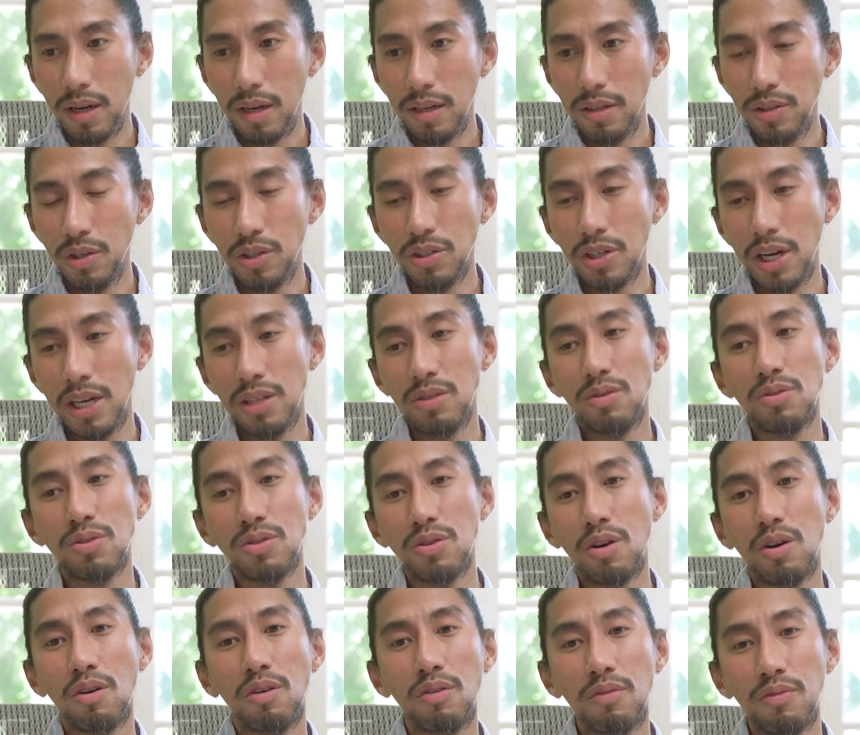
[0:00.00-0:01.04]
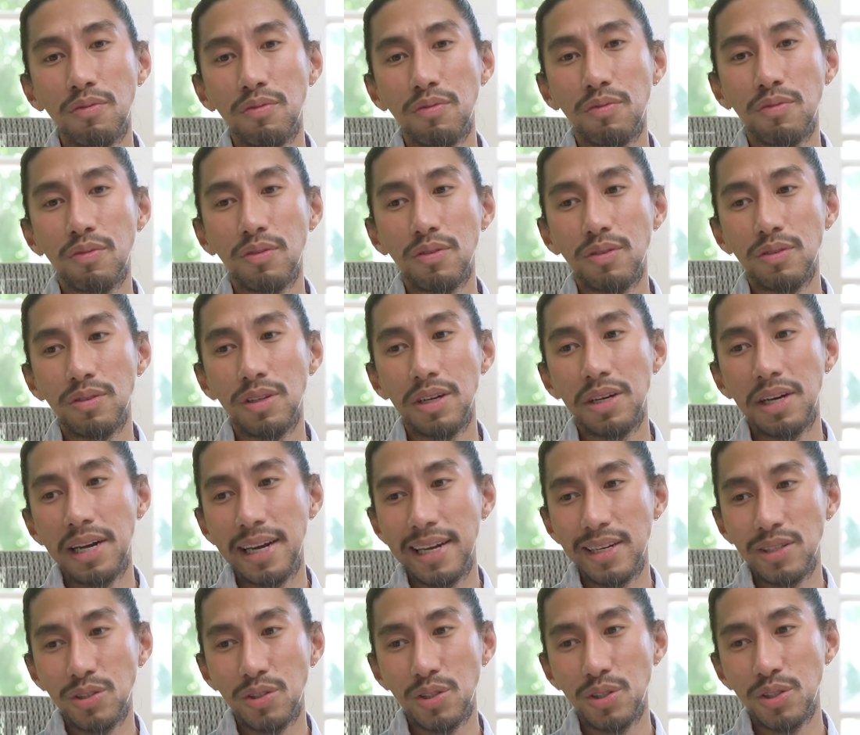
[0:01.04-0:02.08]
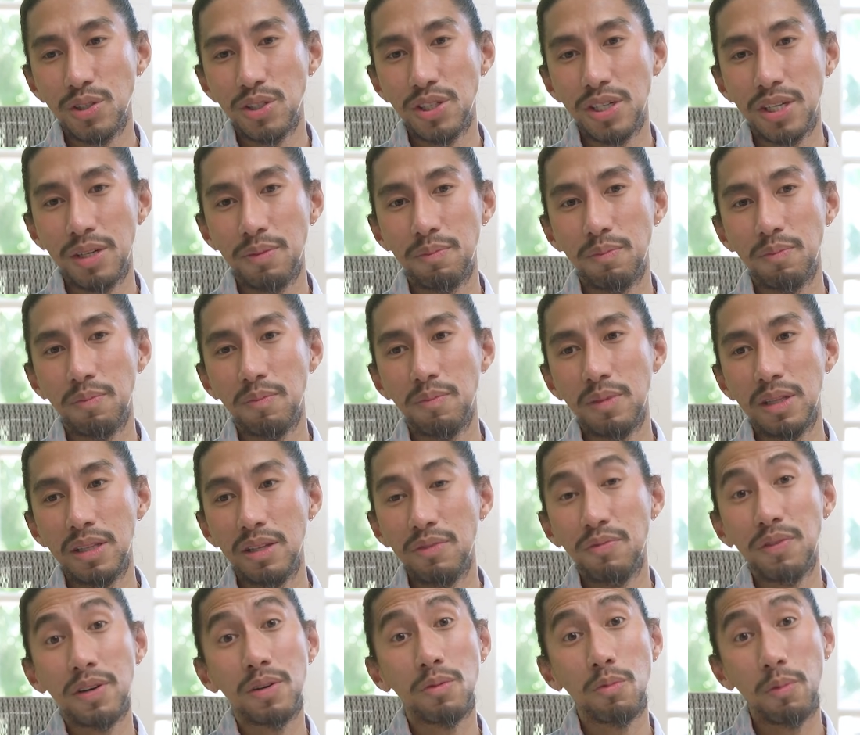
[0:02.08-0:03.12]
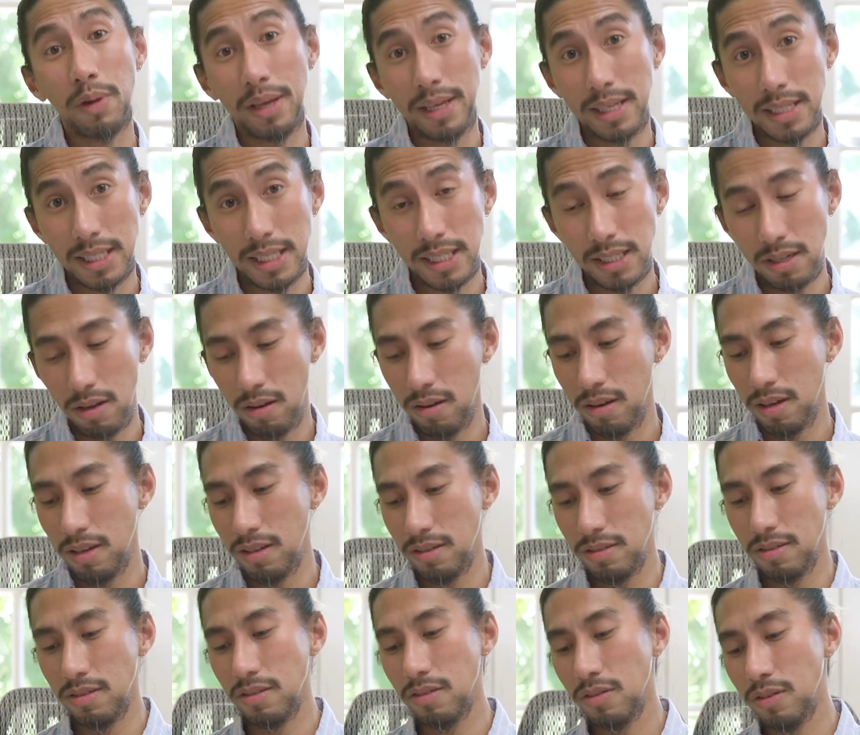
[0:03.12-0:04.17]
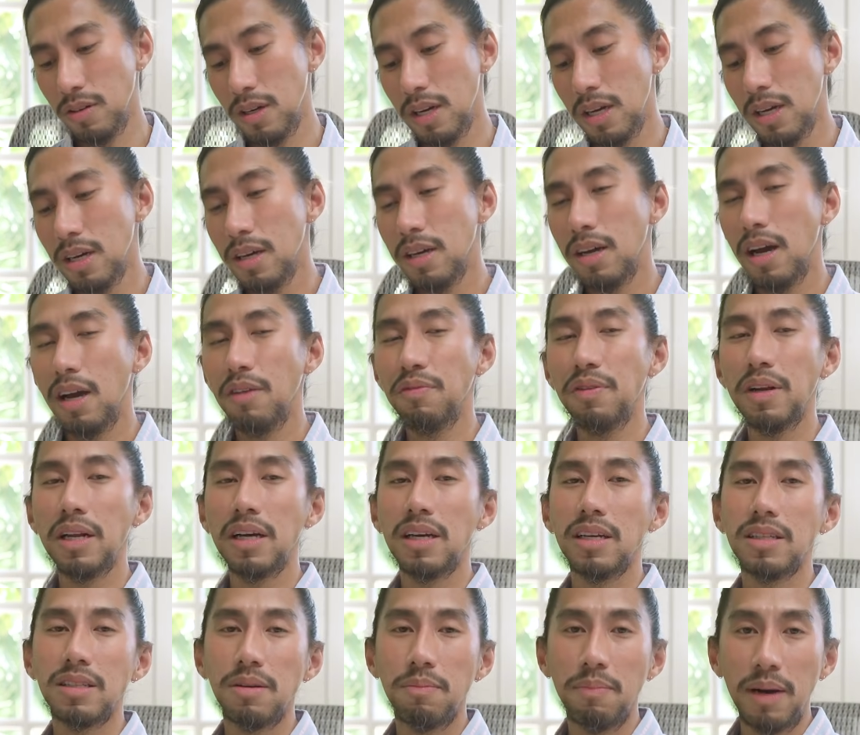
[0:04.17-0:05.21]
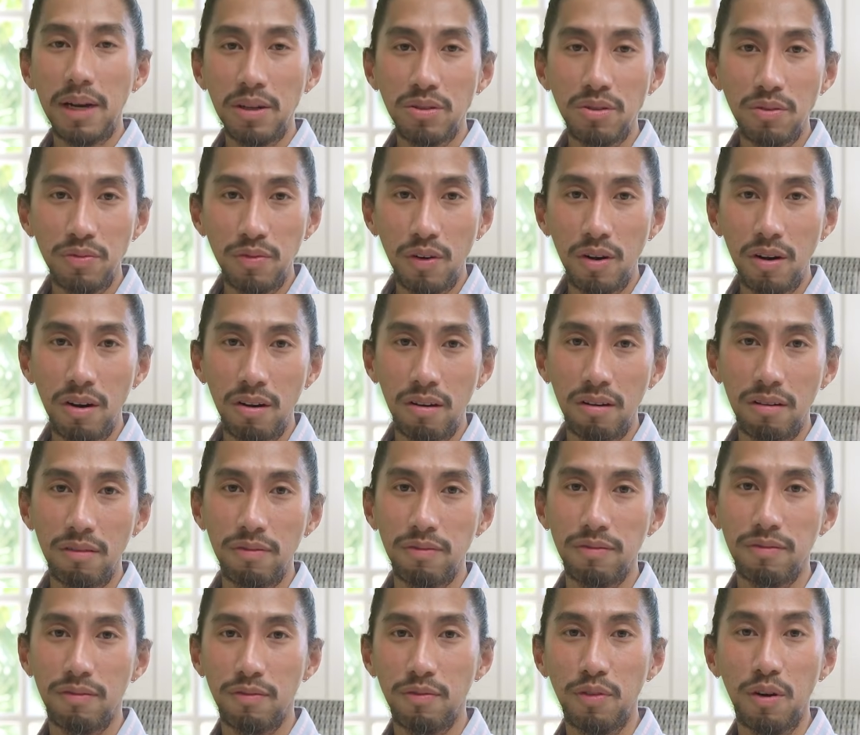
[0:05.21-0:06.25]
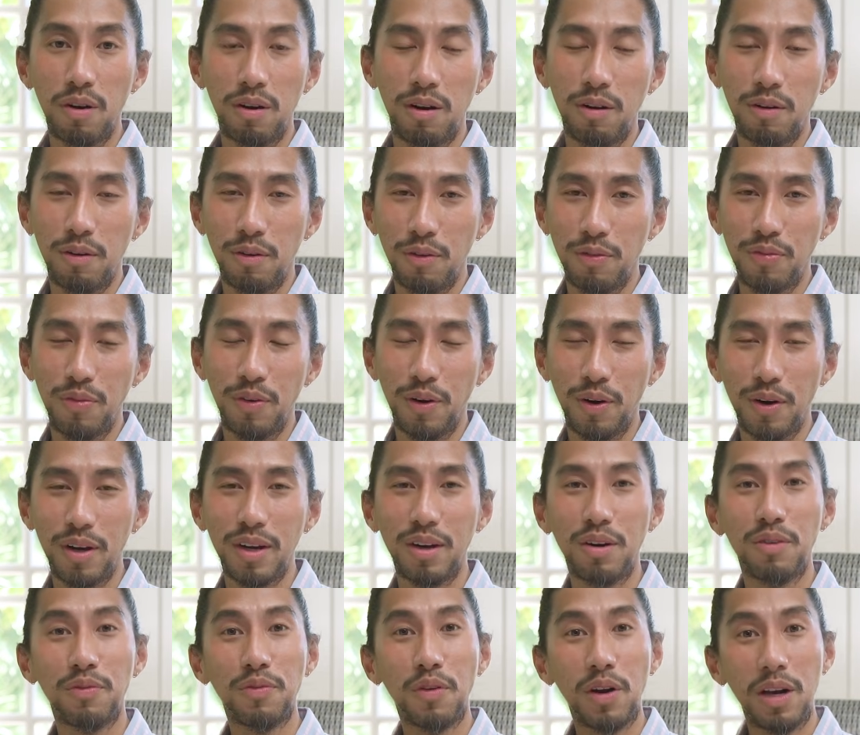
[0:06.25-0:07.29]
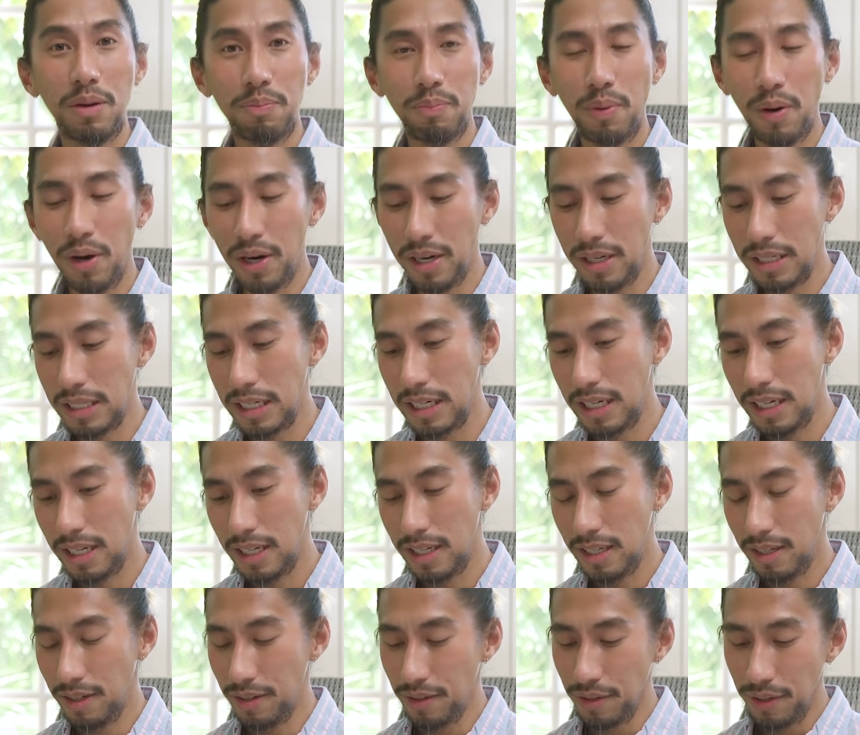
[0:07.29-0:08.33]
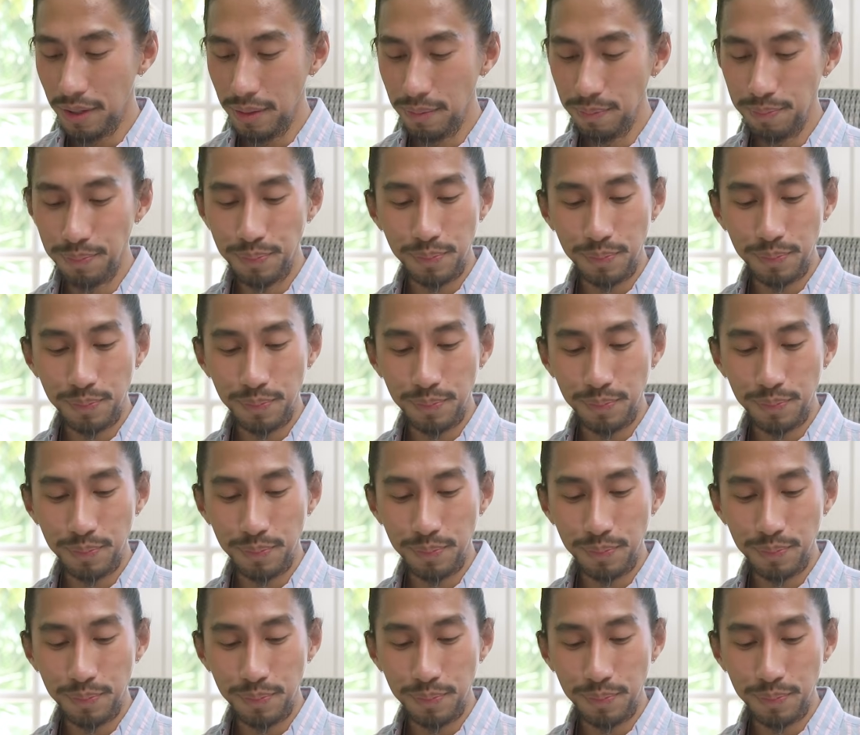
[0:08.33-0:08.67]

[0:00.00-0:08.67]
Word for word: You're trying to solve the relationship in different ways, okay? So I feel like it's about to fall off, fall off, okay, or fall apart, okay?